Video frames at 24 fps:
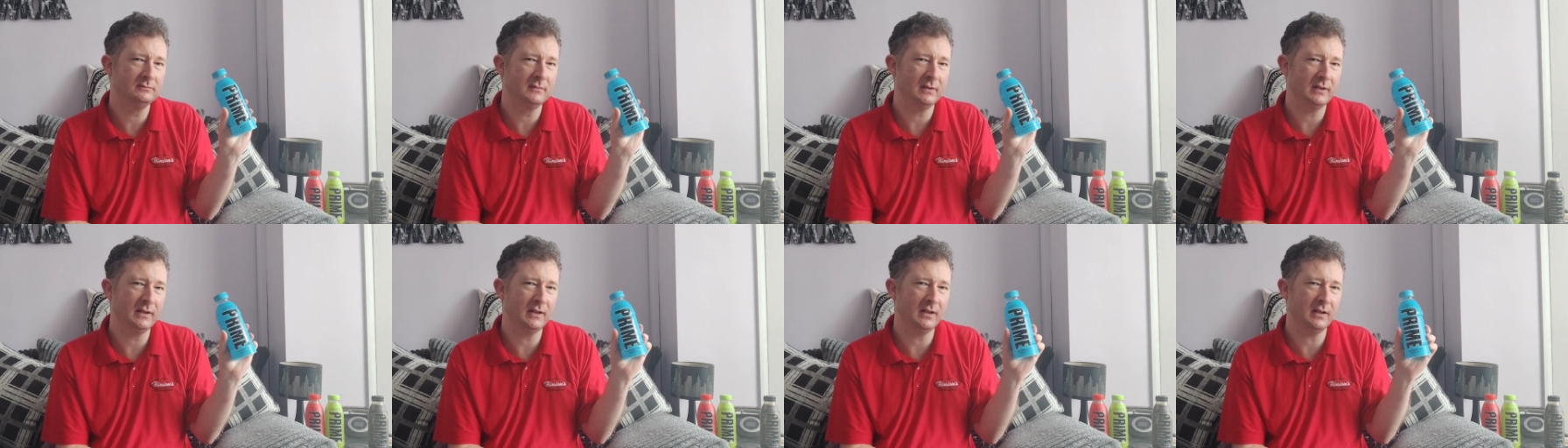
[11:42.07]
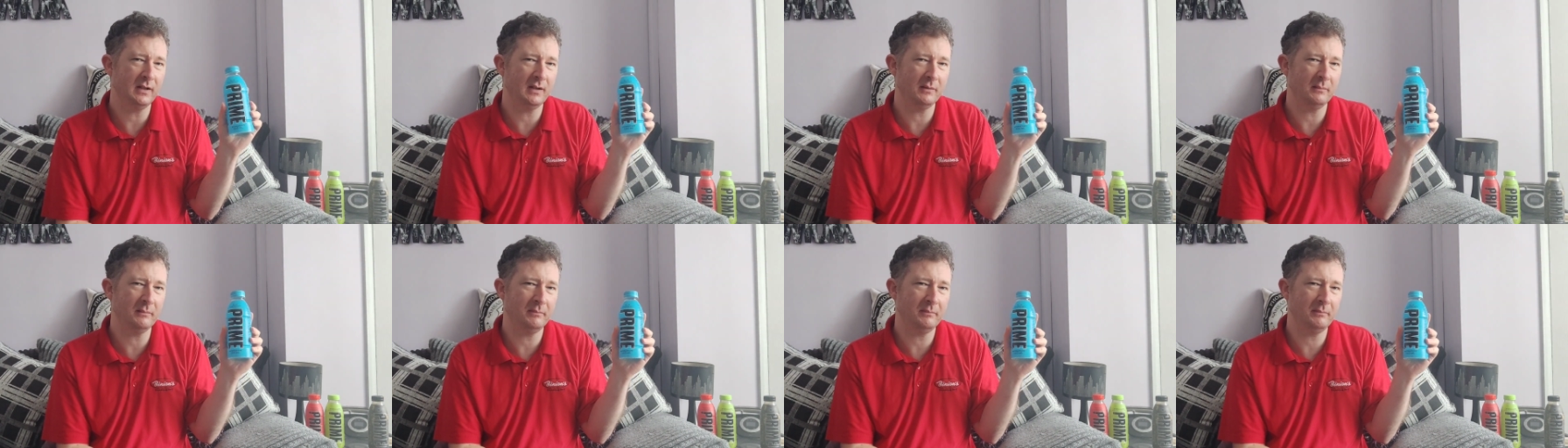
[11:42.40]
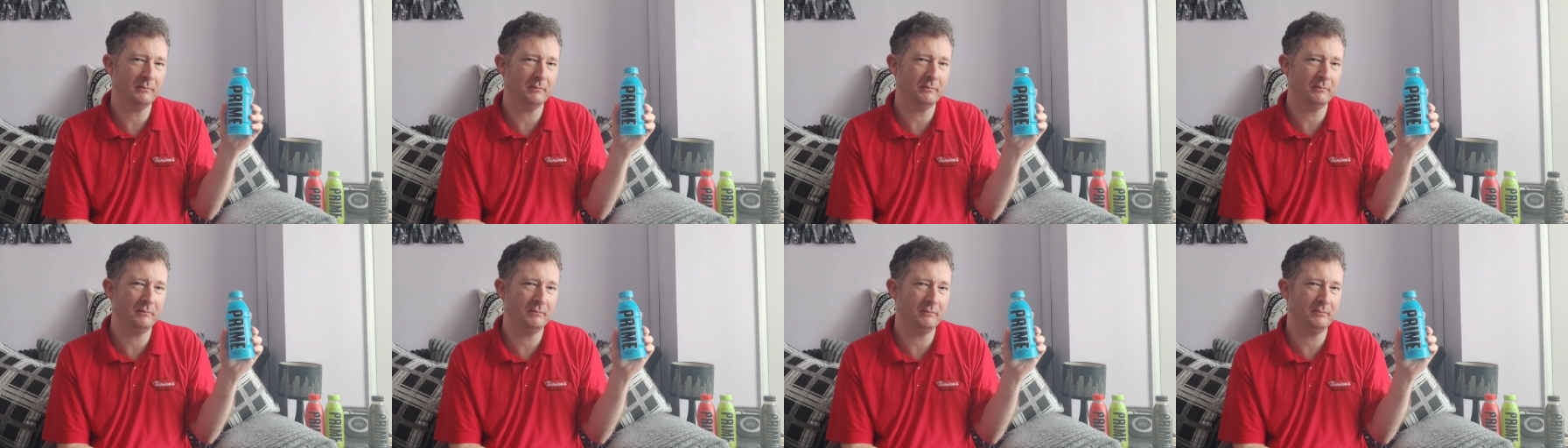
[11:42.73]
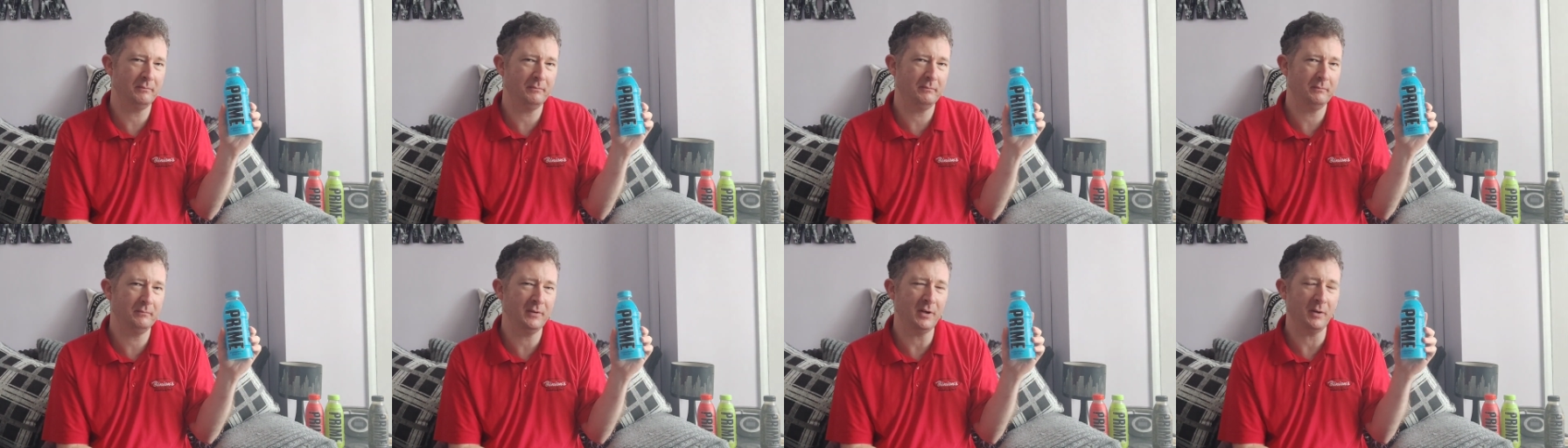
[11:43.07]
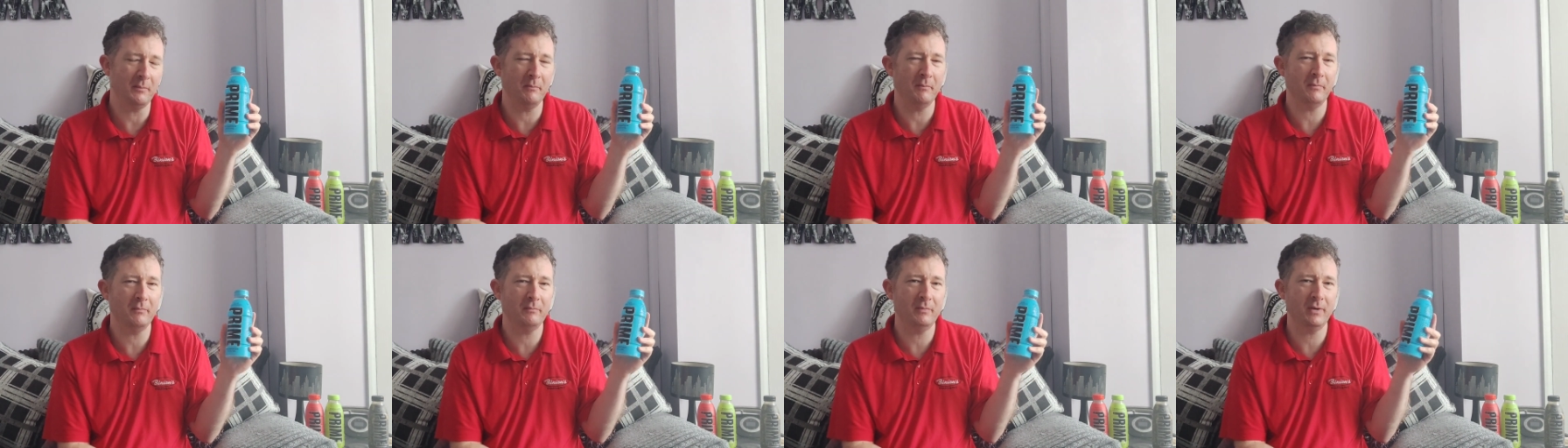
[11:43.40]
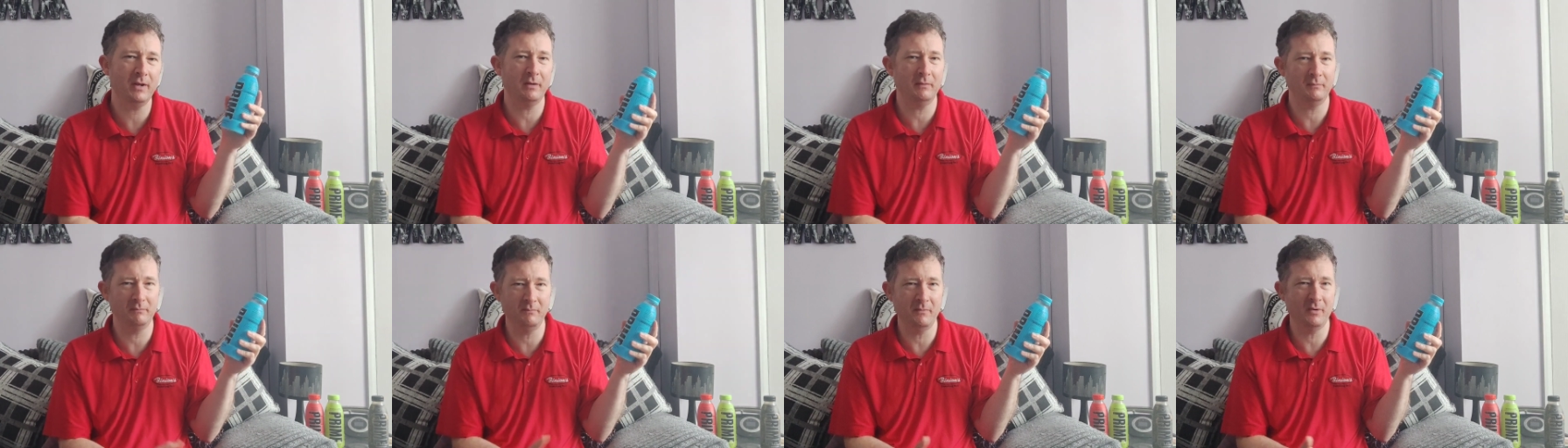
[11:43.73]
You know, like, not,
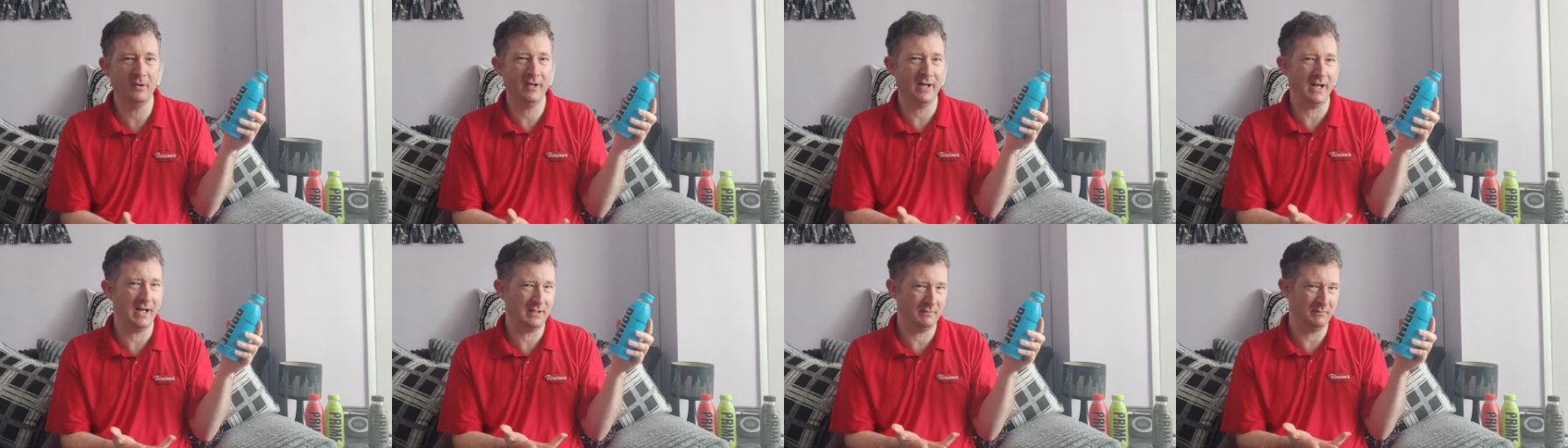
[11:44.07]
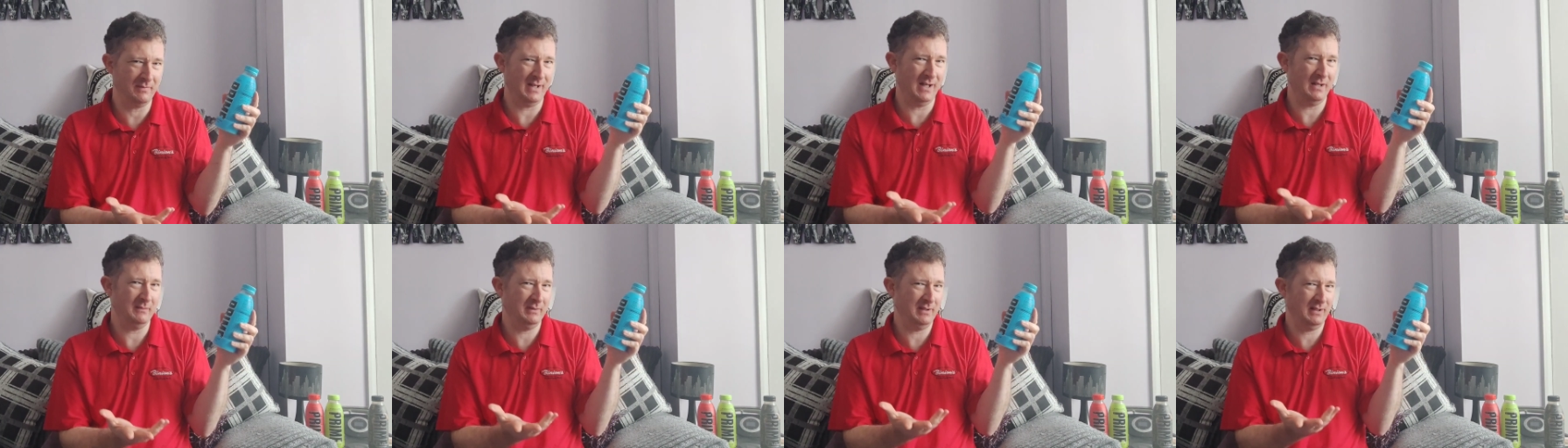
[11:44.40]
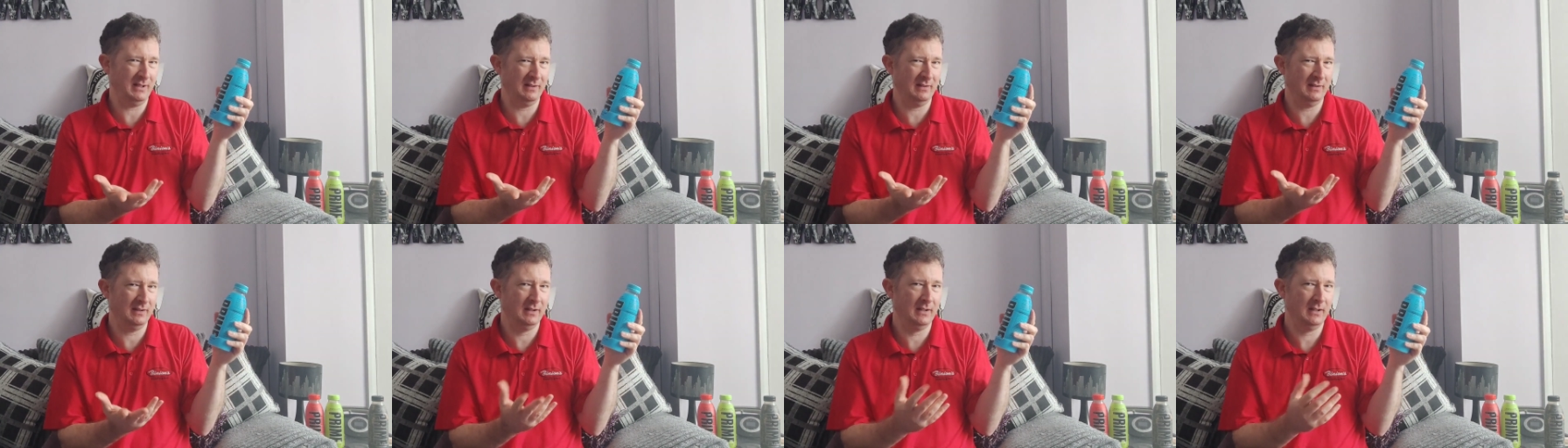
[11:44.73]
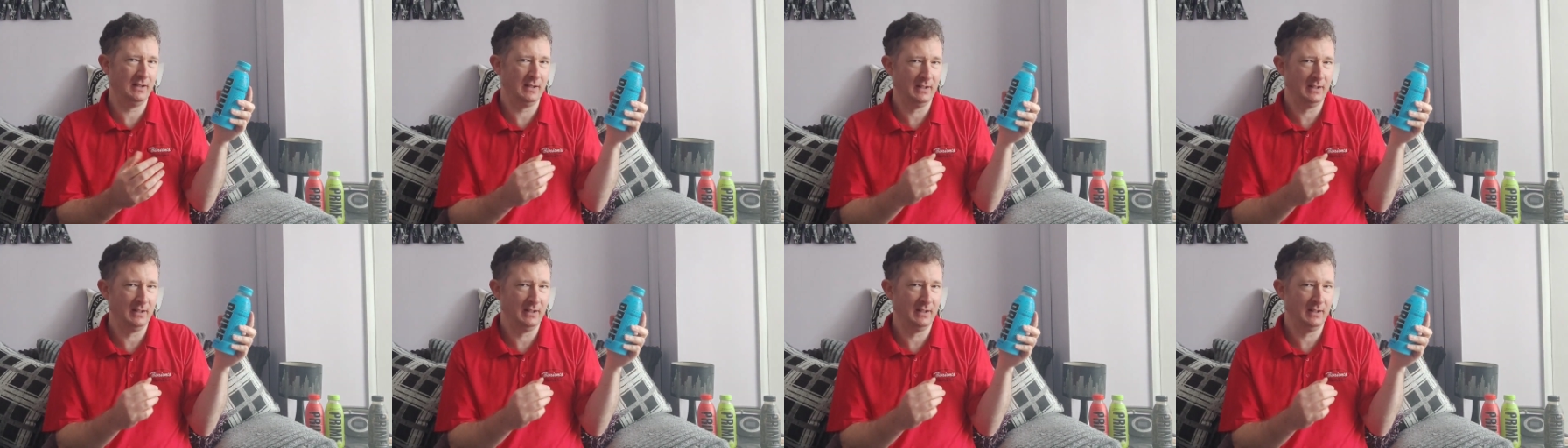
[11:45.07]
well, my age maybe,